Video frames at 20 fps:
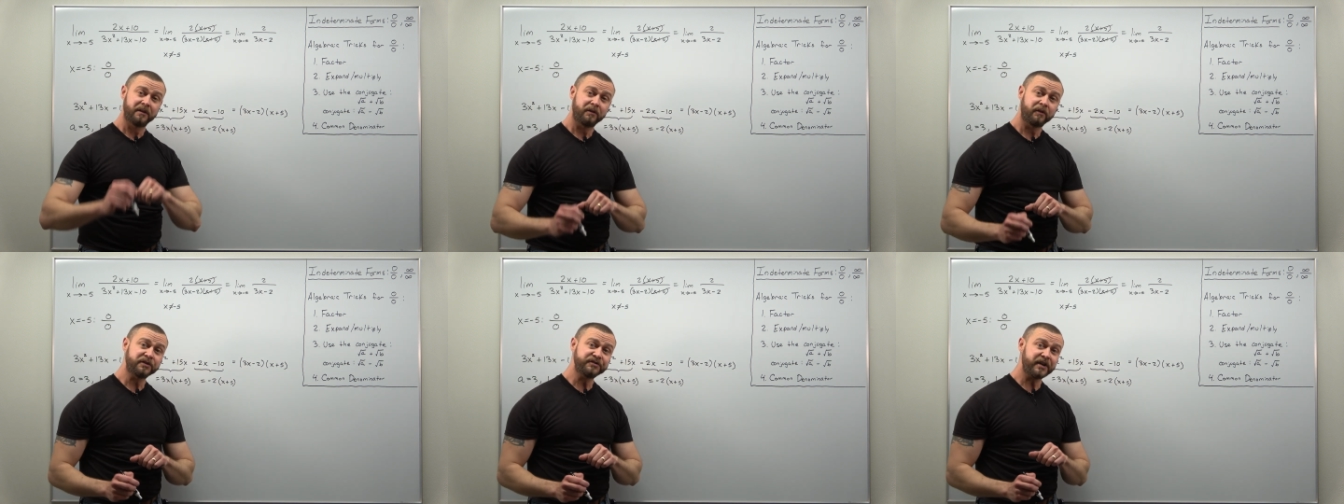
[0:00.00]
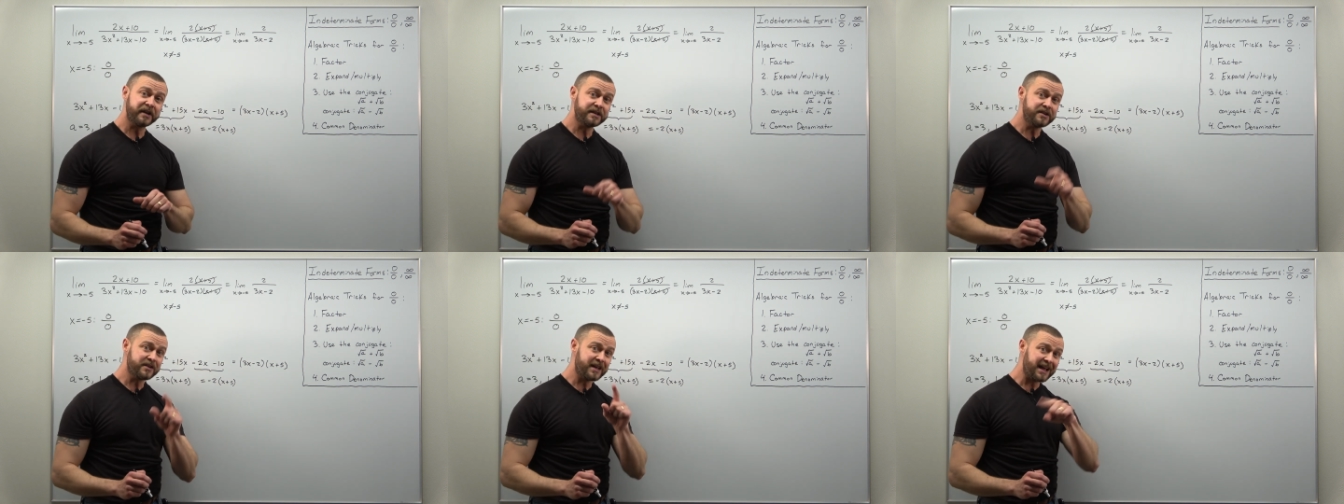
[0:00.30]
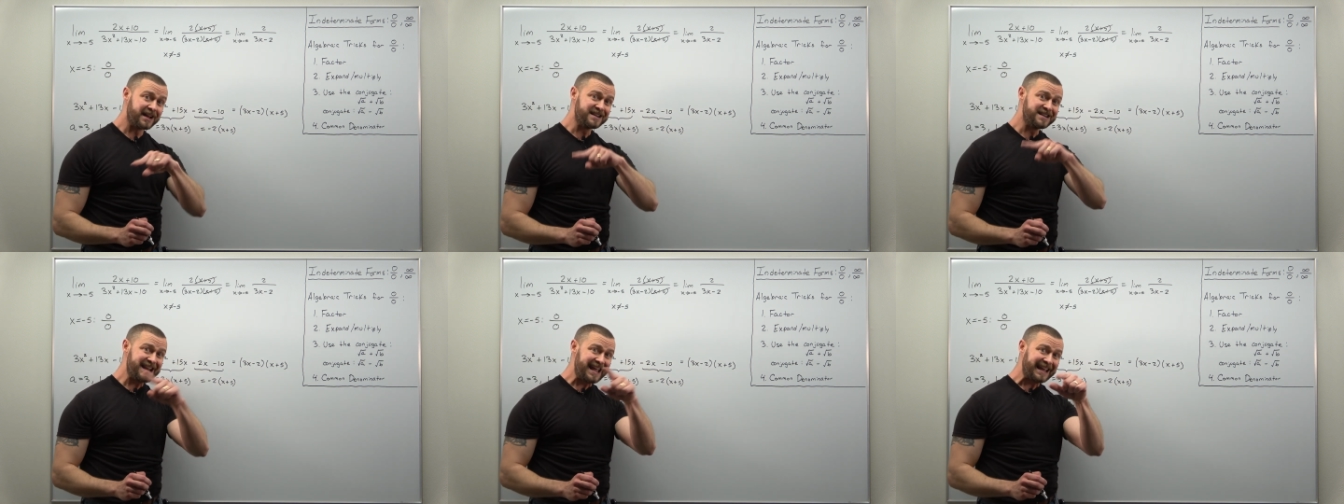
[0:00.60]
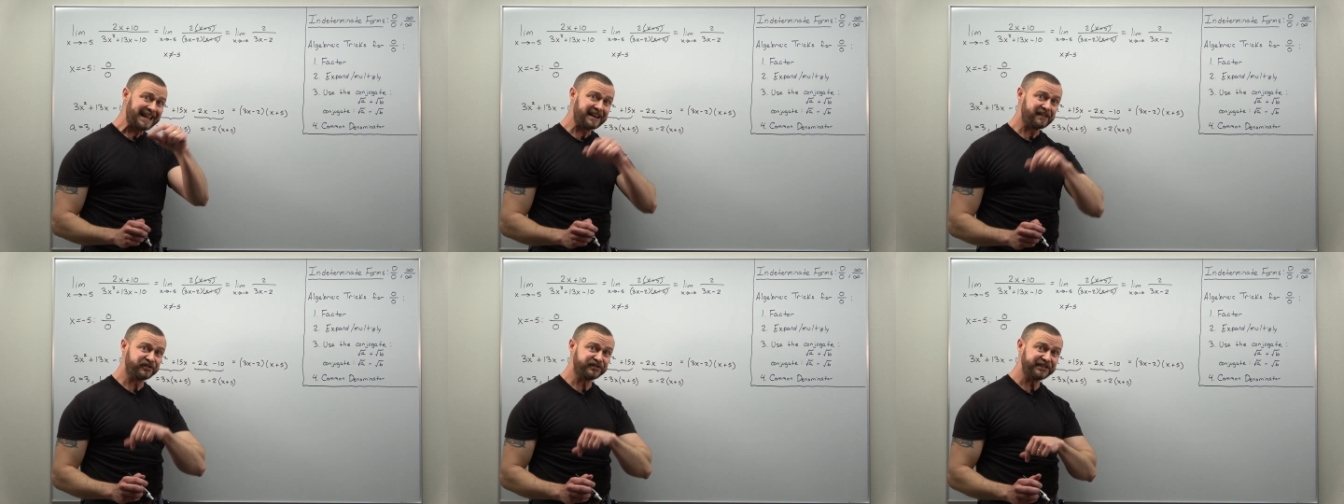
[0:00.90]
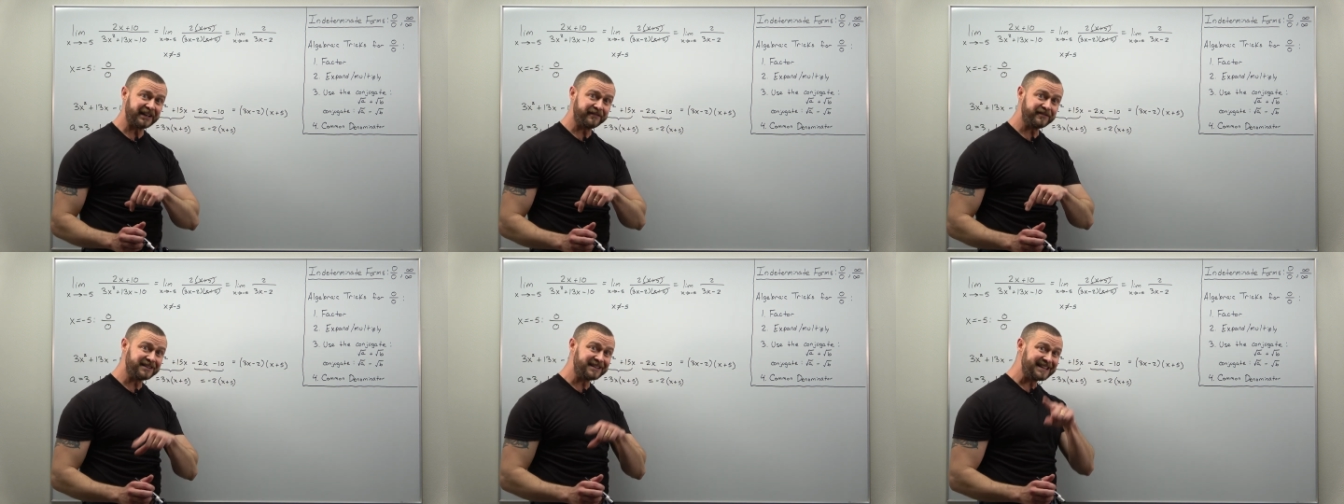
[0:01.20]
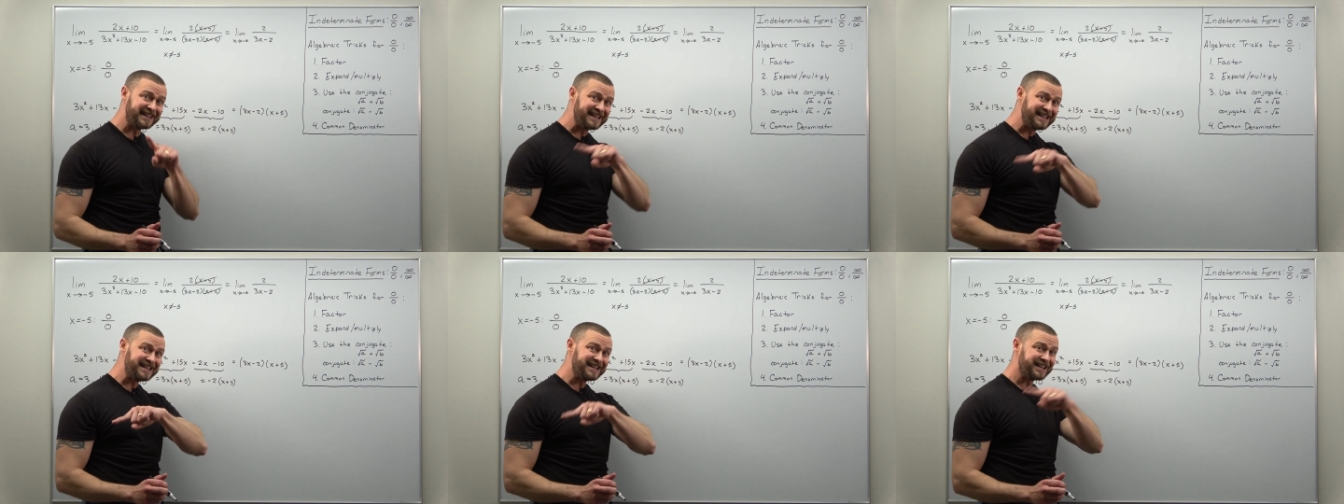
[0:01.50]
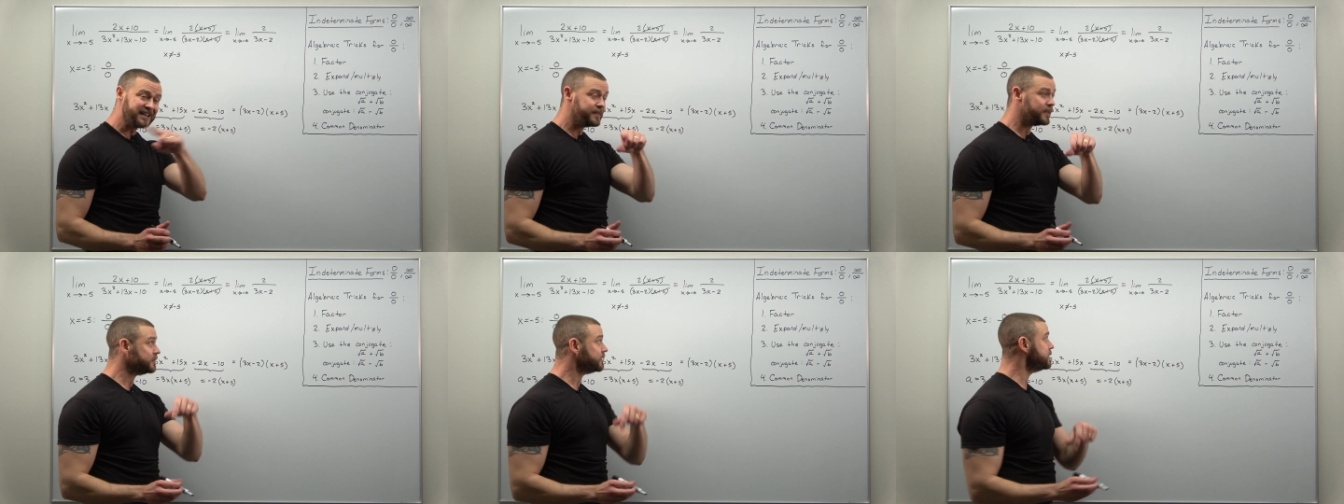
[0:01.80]
Looks like you get negative 17
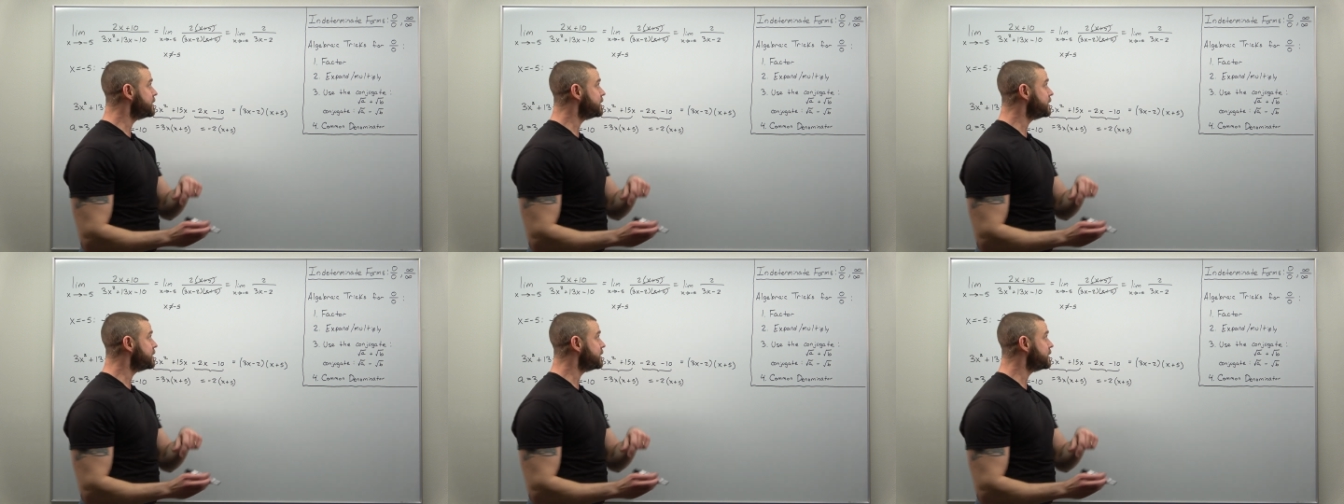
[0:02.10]
in the